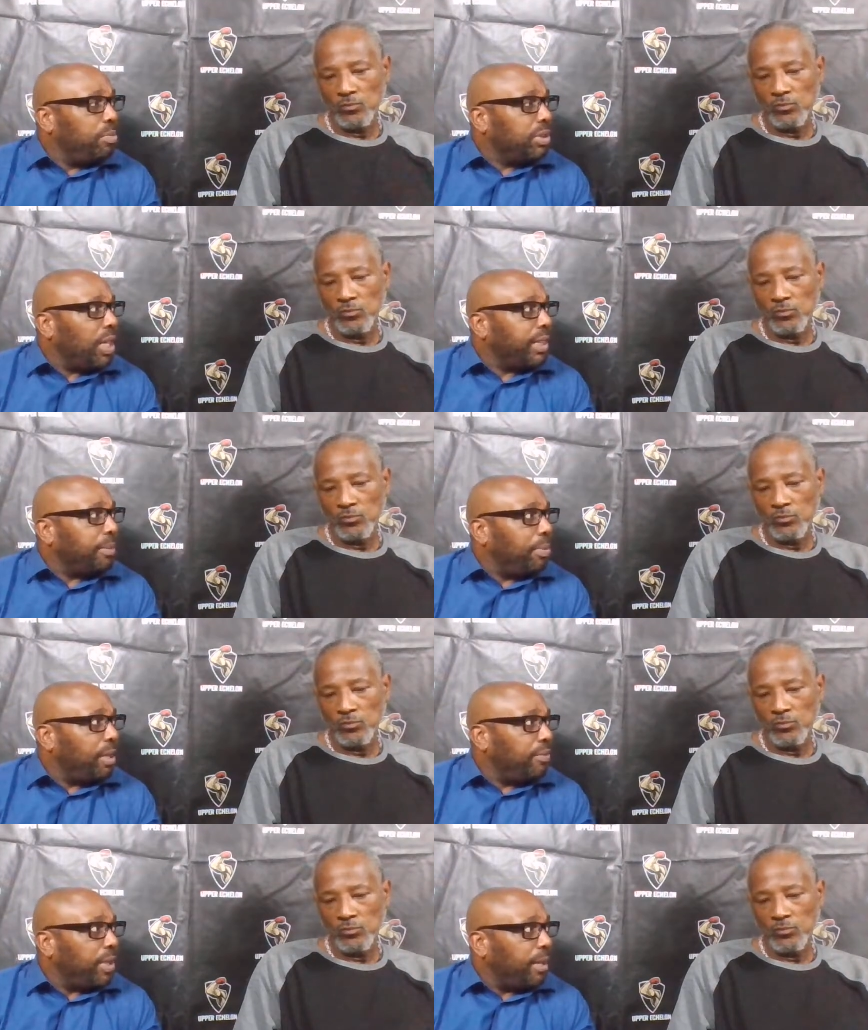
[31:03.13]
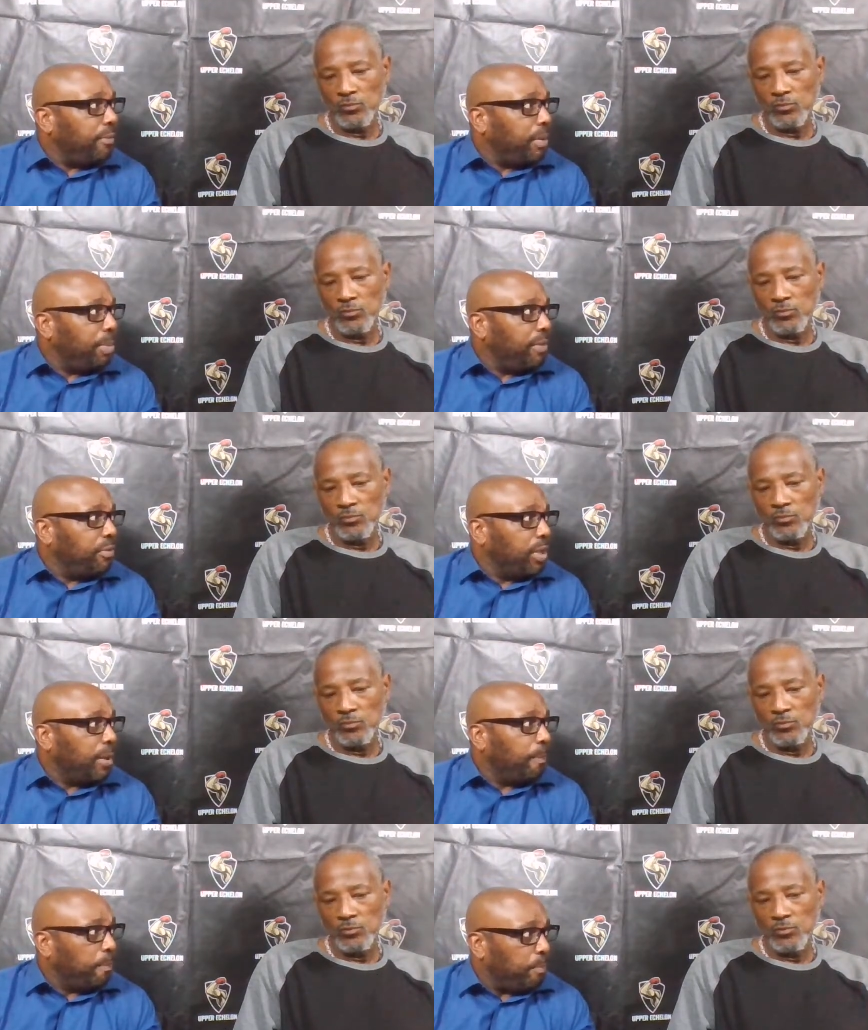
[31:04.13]
Speaker 1: was like to play for that, for, play for
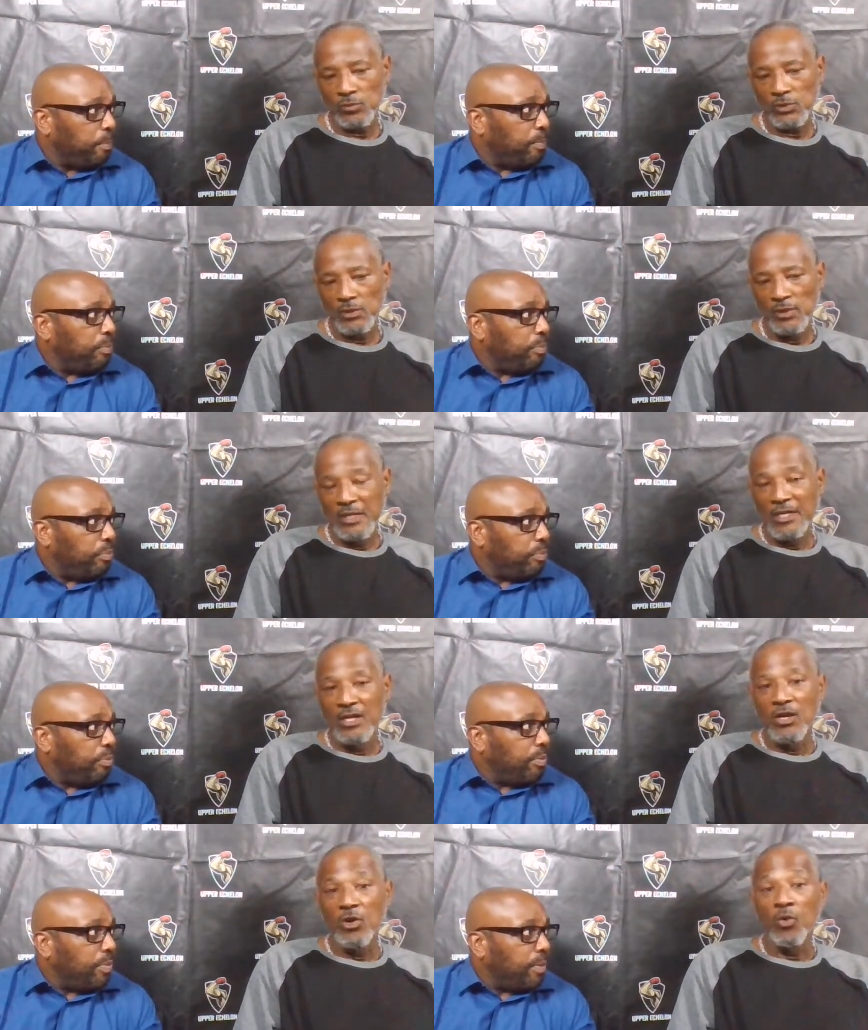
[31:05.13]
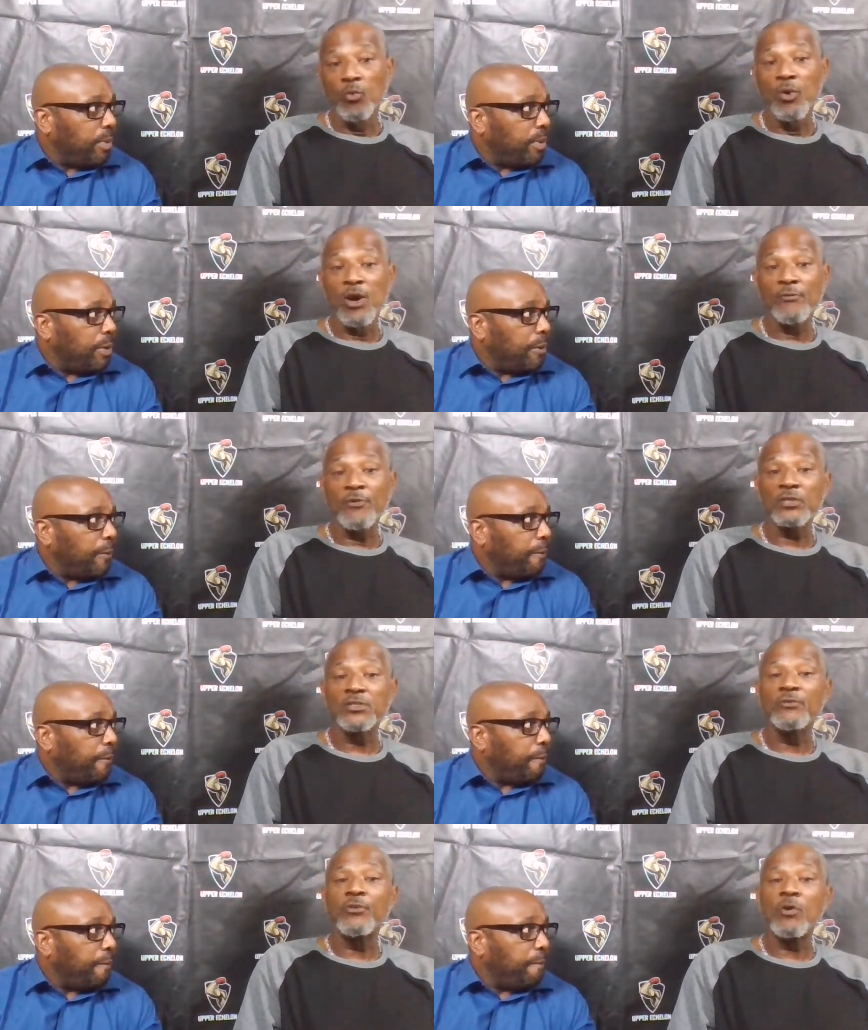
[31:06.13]
him.
Speaker 2: Well,
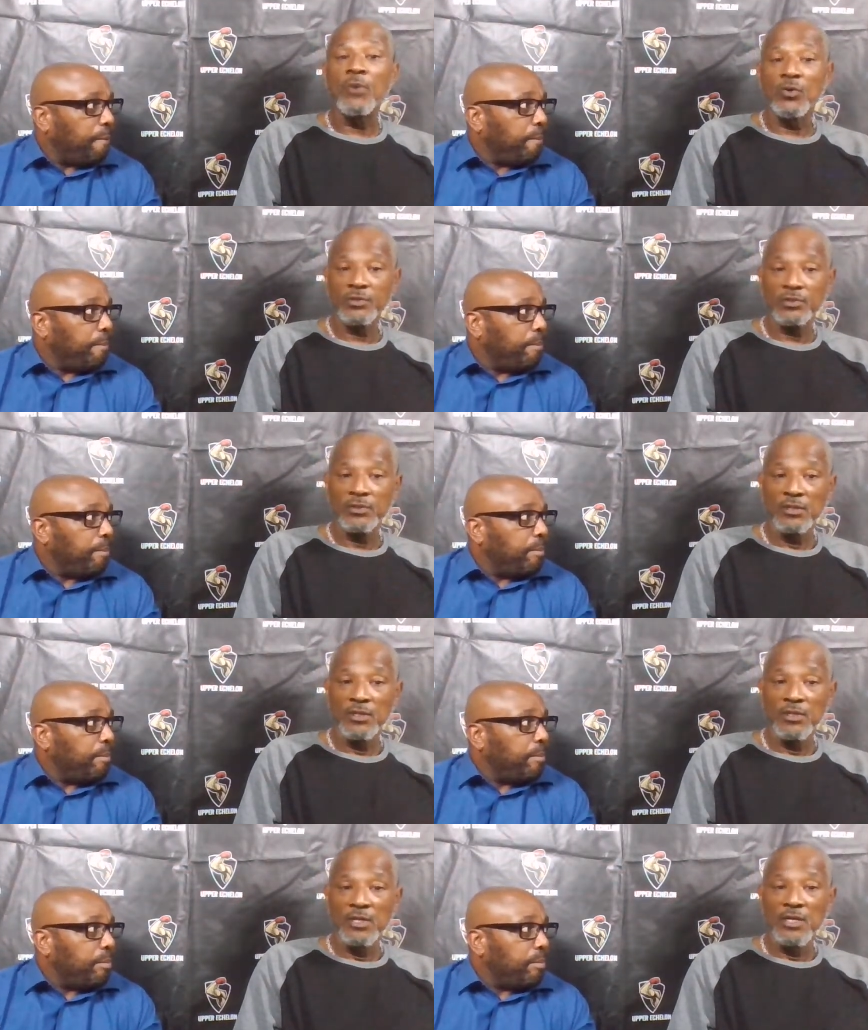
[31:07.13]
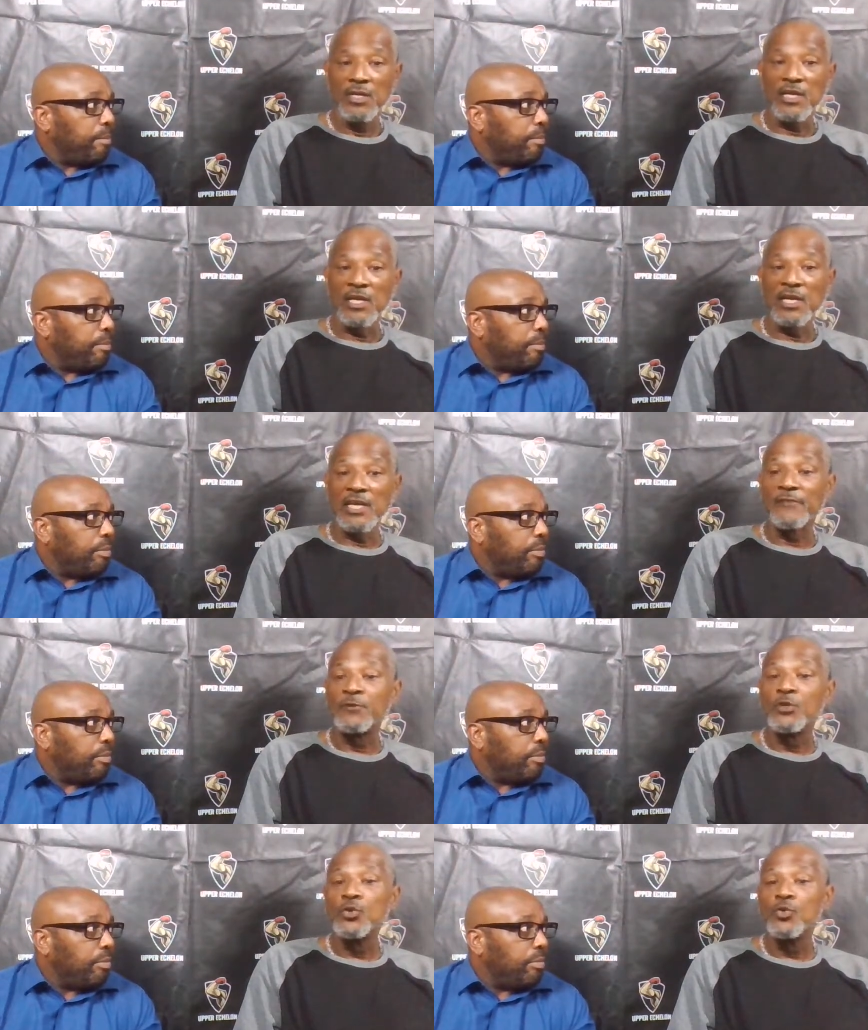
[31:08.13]
first and foremost,
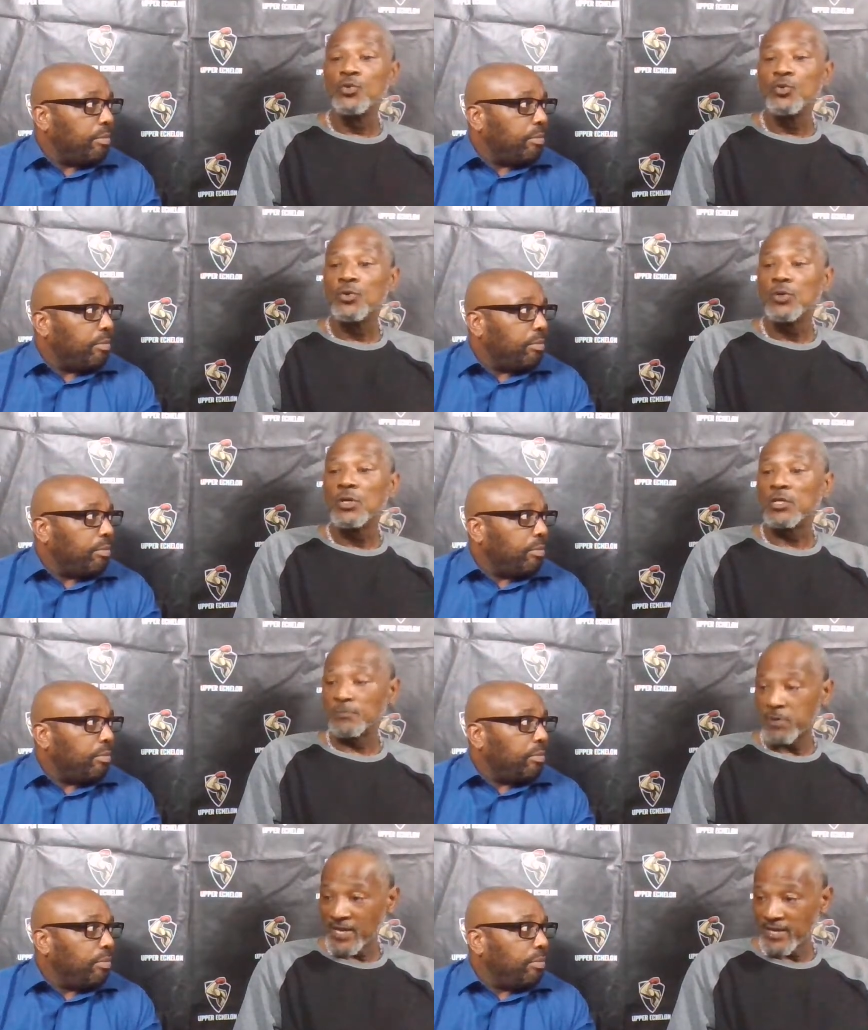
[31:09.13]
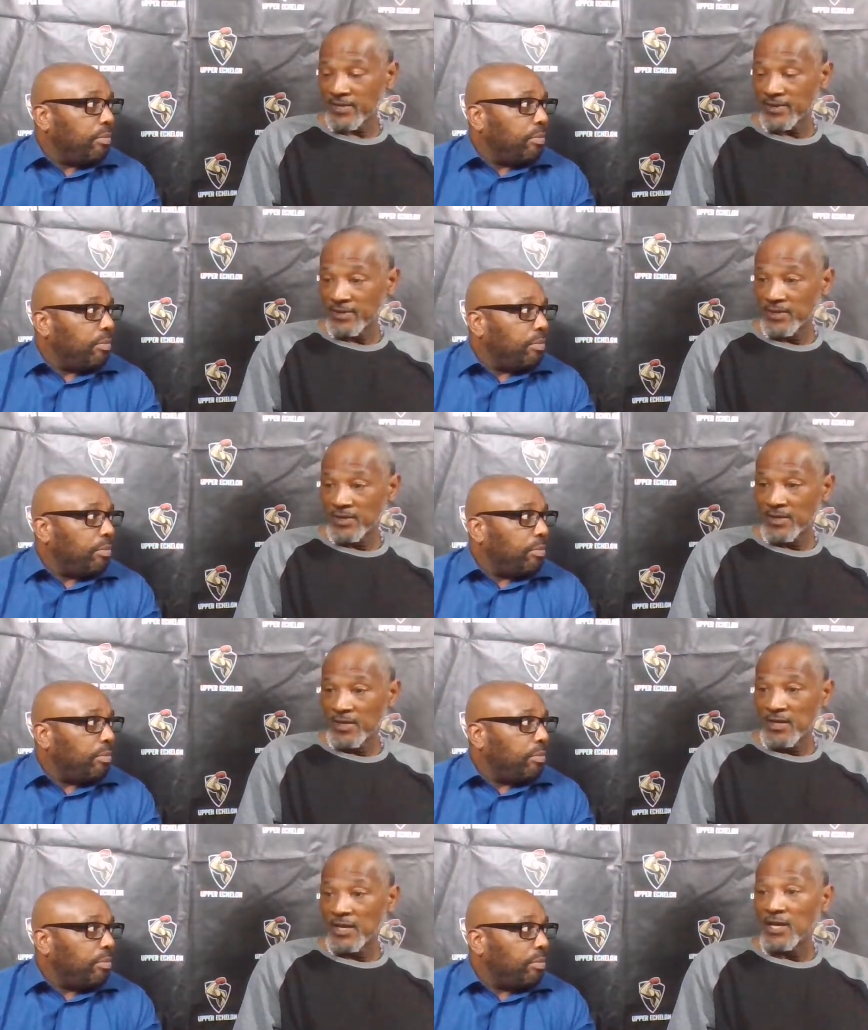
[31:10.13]
if you could play
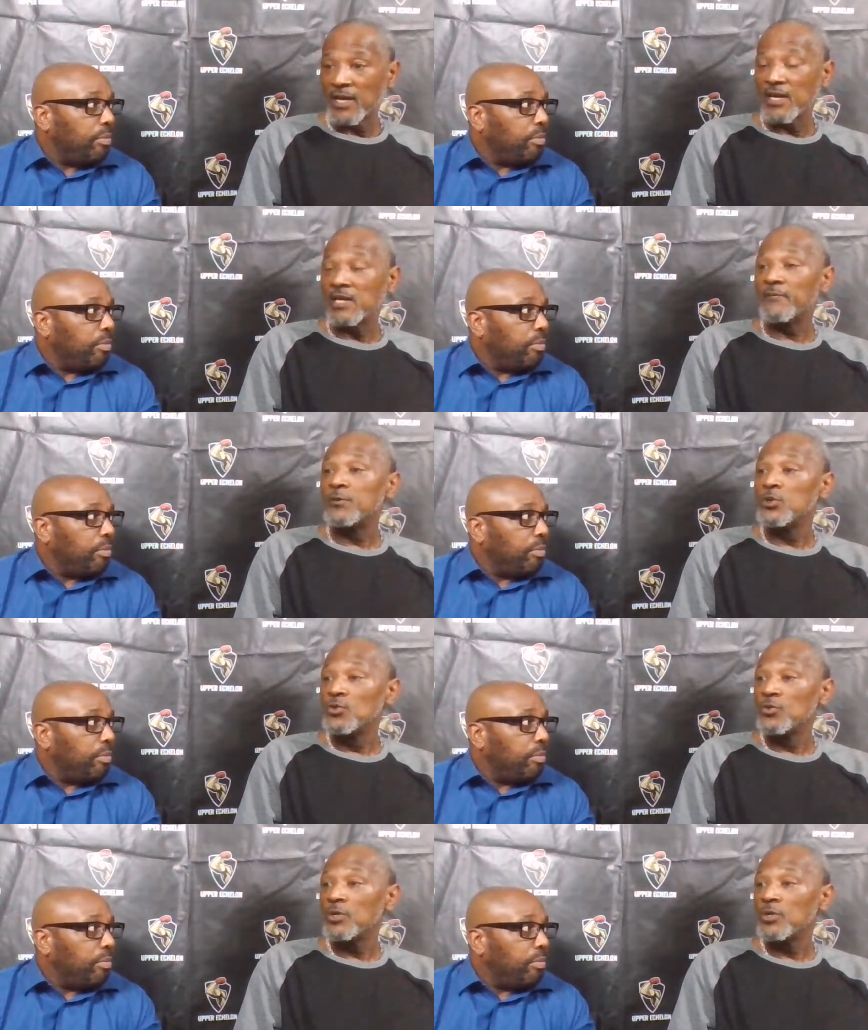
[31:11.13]
and if you